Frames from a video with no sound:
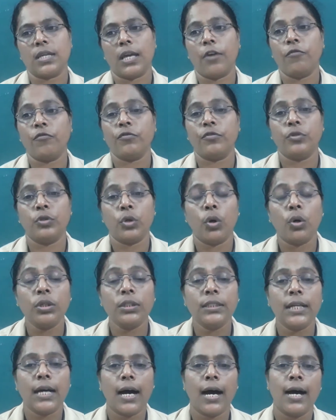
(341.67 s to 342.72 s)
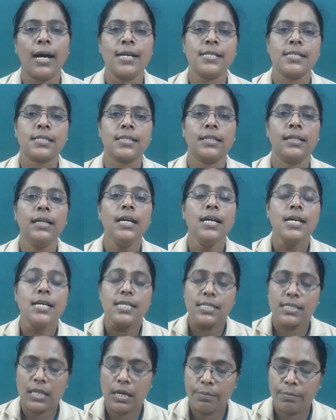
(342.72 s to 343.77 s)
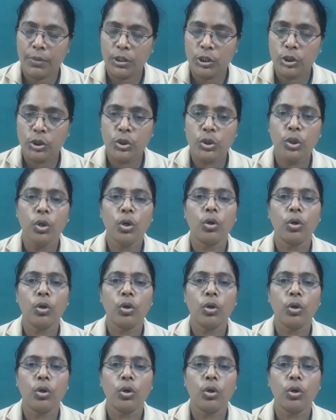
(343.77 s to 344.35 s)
If not, ask someone to